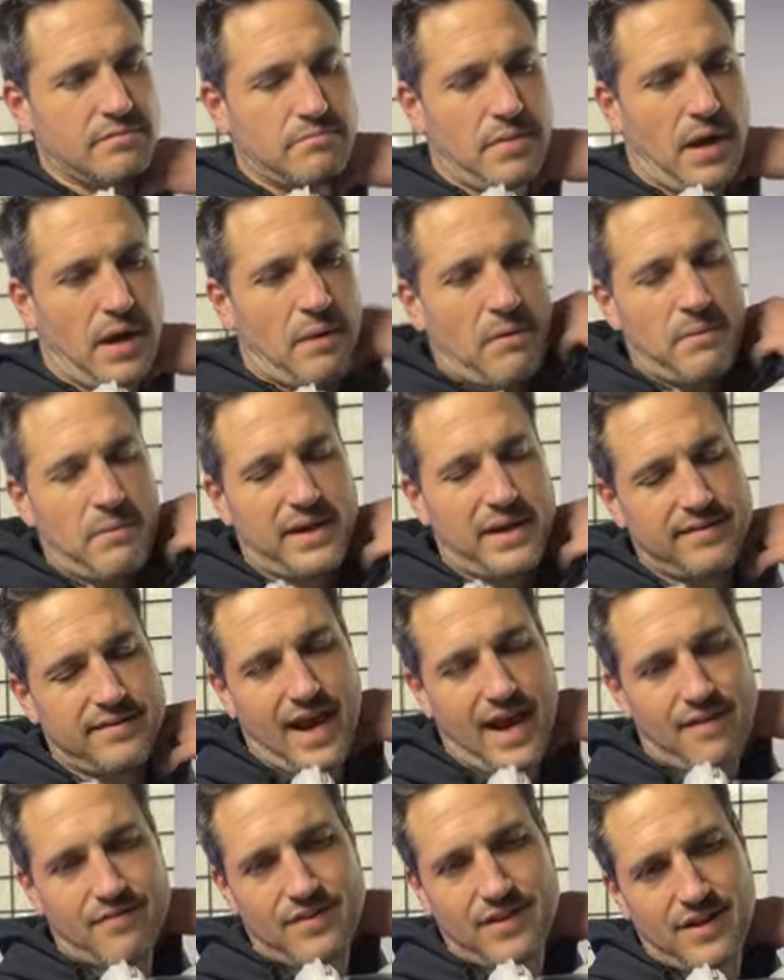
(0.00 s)
Probably because I
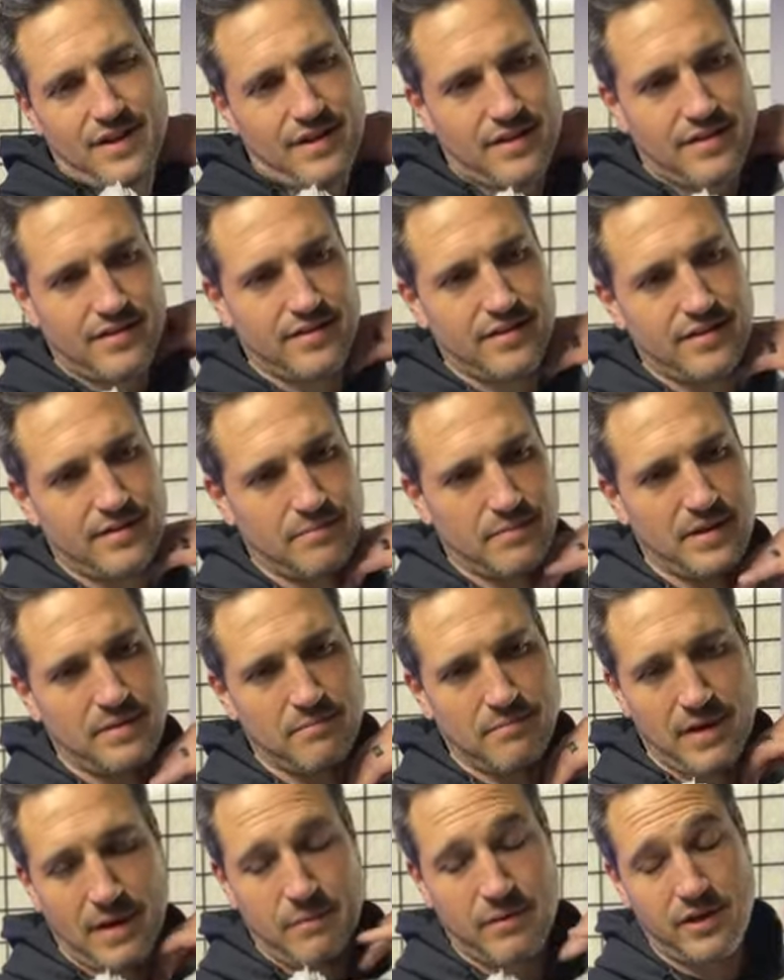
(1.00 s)
haven't done it, but
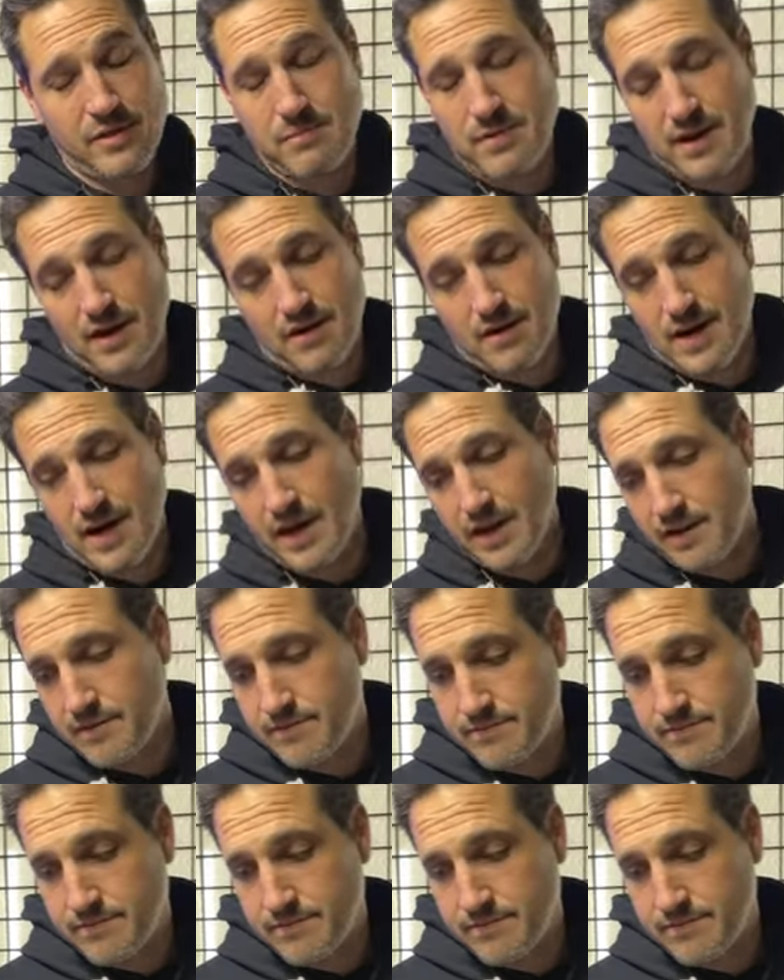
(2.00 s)
maybe you'd be all right.